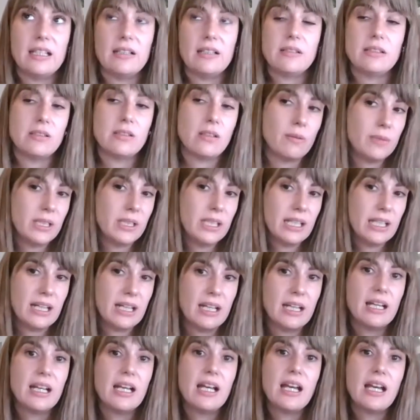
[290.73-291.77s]
insomnia,
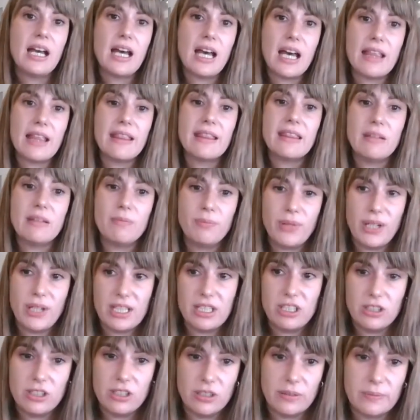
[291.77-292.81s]
and
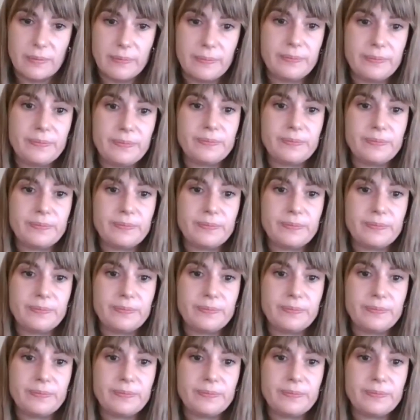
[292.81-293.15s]
depression.